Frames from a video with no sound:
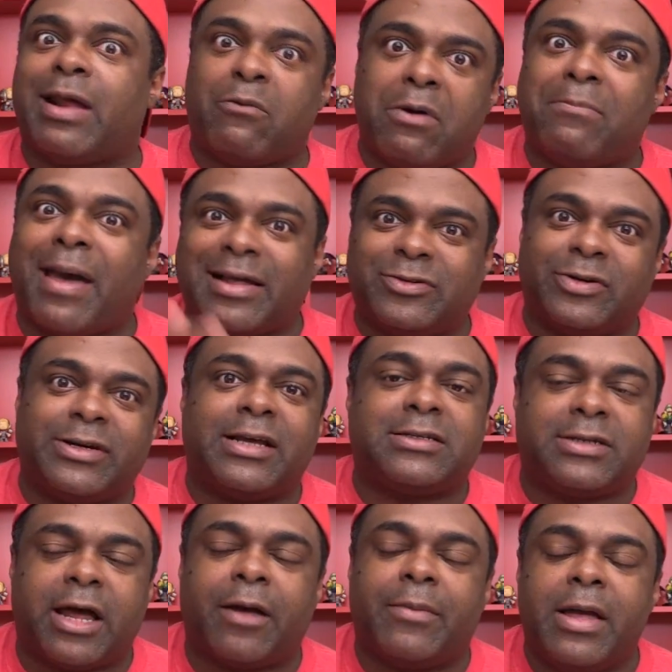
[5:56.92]
and I went back to a
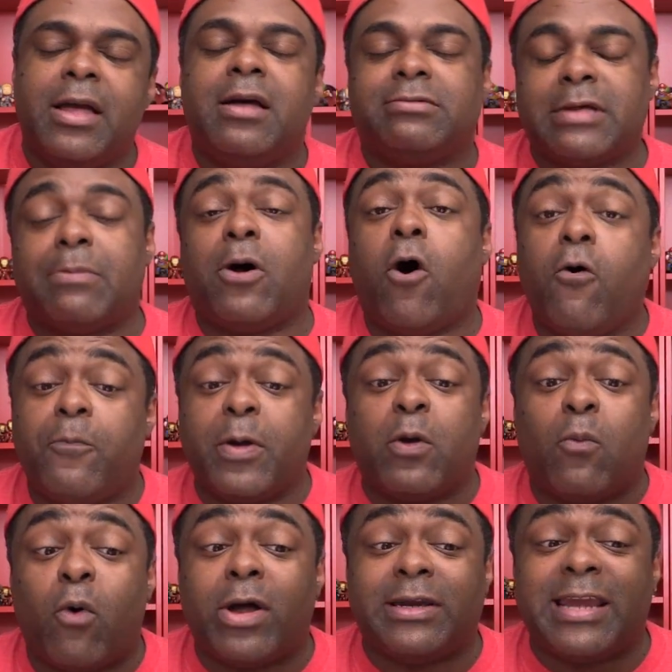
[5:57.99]
desktop. So I'm
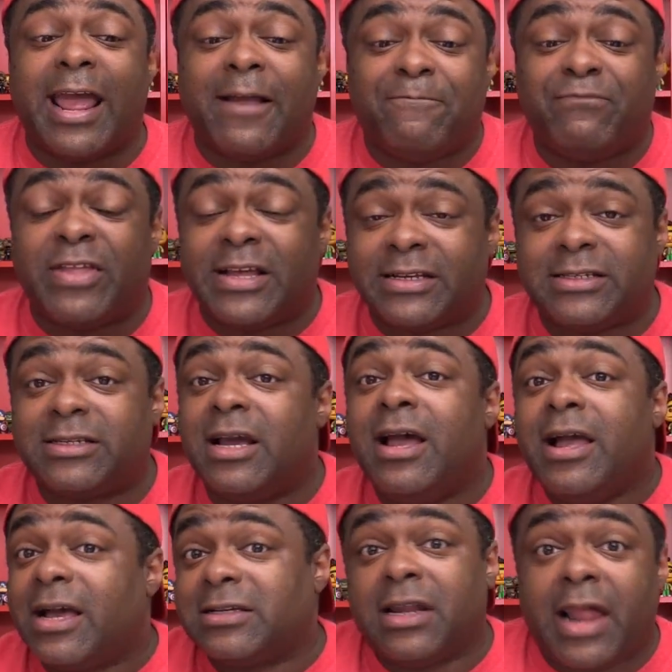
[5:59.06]
hoping one day this,
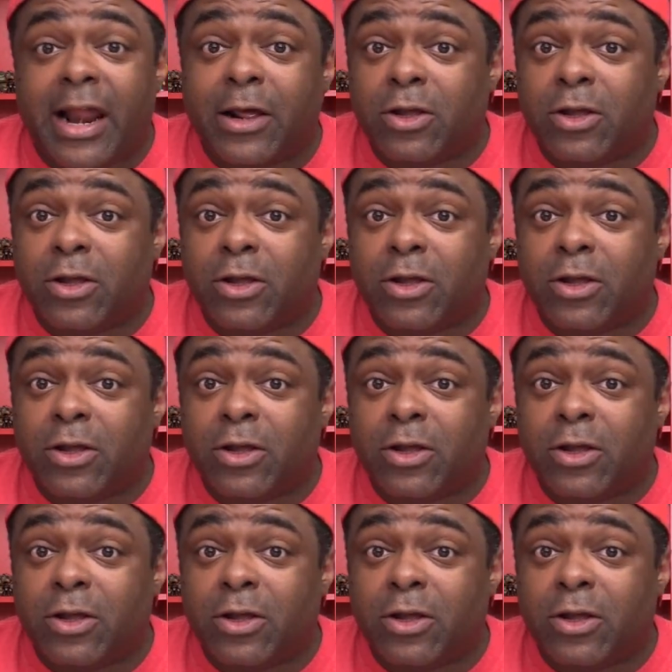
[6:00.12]
because a lot